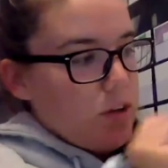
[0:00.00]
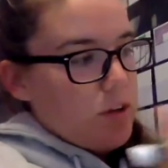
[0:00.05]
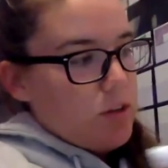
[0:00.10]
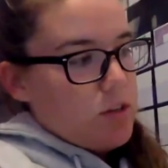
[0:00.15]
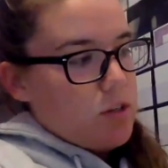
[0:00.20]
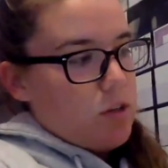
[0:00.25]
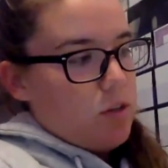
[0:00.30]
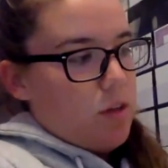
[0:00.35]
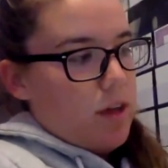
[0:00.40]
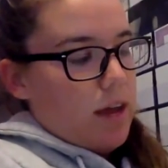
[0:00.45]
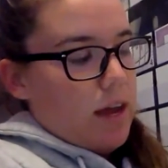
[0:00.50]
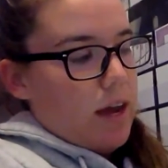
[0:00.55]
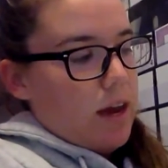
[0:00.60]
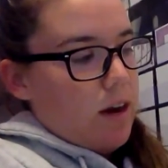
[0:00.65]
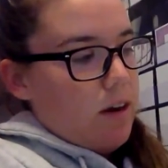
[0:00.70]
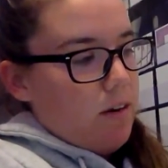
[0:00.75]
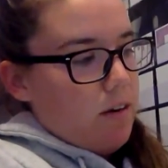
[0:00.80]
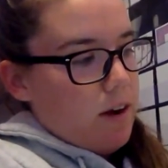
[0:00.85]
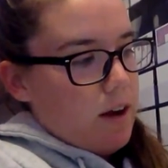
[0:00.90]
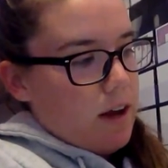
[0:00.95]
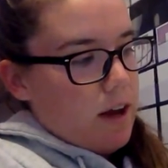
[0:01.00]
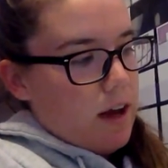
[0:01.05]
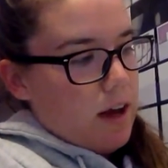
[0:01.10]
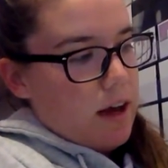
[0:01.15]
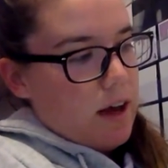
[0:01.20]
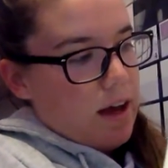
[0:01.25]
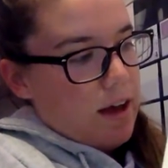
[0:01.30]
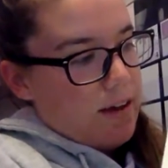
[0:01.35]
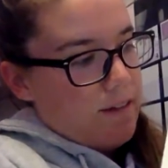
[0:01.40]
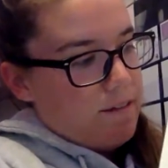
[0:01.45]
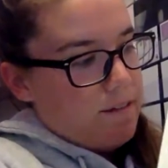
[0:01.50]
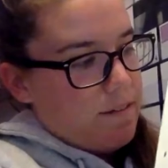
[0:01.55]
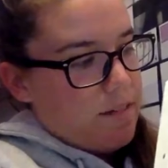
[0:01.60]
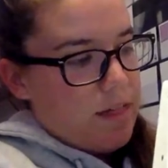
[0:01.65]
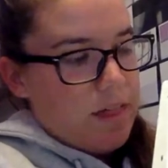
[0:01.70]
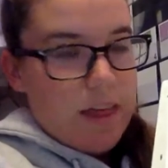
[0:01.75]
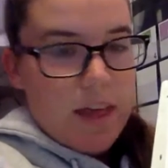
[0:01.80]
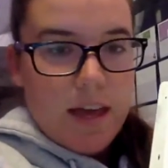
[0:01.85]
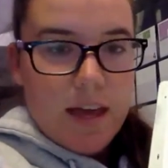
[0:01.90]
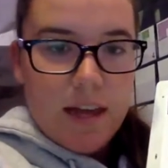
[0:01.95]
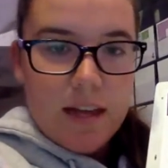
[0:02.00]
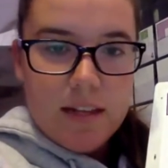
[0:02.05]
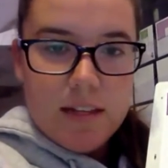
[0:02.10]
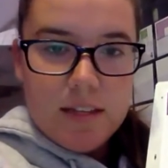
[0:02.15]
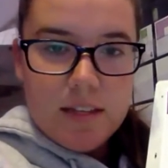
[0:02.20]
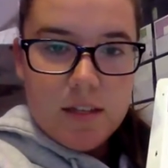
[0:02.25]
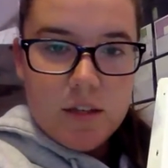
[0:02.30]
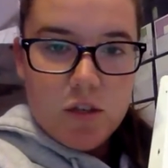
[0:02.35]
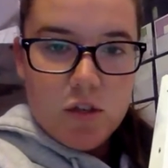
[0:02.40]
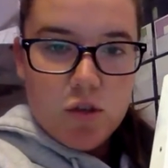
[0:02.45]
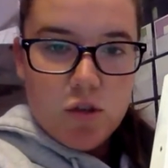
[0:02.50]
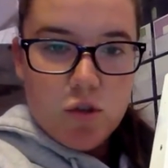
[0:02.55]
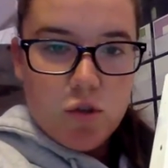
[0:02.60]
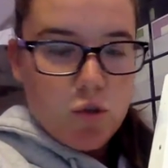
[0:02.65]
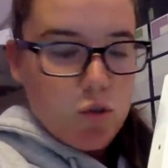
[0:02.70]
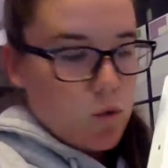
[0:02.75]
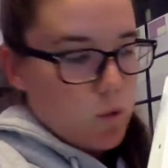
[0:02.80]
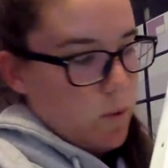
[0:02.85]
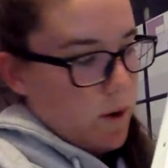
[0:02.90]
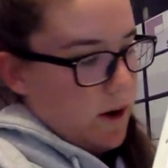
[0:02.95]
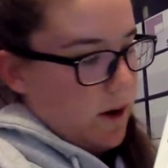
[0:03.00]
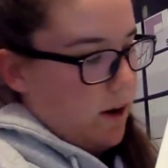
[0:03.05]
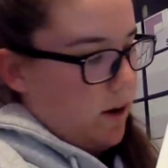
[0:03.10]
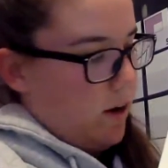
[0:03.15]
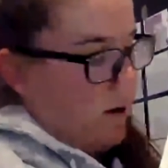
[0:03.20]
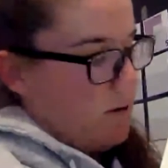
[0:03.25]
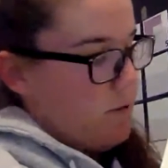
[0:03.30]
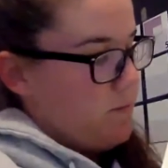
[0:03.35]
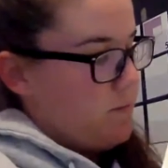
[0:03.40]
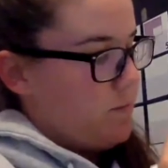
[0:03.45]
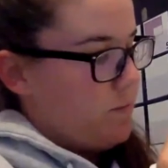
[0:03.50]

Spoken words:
So the area of this square,